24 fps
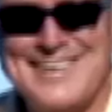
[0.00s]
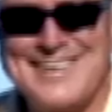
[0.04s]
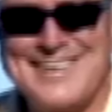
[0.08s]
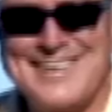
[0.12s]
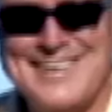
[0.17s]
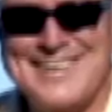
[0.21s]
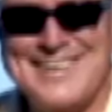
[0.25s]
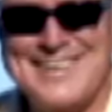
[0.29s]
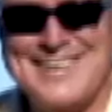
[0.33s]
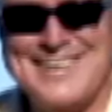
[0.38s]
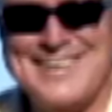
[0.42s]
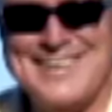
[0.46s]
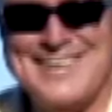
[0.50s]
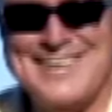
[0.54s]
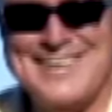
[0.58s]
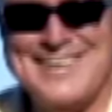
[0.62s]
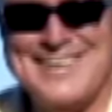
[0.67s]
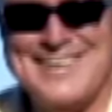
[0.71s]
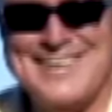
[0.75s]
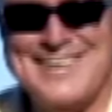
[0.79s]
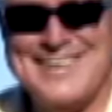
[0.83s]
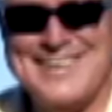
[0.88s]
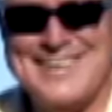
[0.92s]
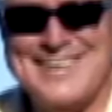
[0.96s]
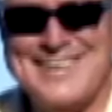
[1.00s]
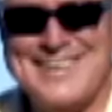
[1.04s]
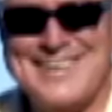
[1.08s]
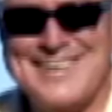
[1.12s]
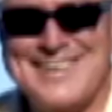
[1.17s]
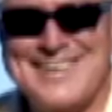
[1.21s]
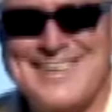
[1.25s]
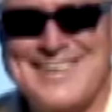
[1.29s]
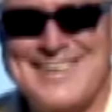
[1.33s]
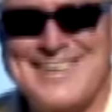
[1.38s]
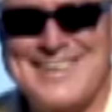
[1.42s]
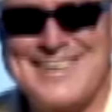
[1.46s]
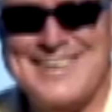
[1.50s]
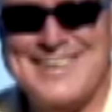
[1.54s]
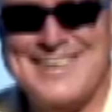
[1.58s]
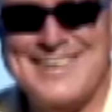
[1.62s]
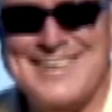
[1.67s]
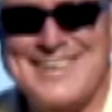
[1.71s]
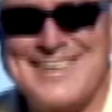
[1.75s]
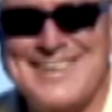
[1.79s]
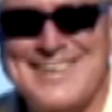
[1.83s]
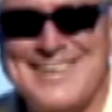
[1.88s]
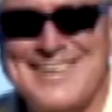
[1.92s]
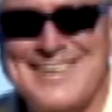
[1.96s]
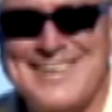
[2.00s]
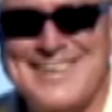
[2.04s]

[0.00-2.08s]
No one is speaking in this clip.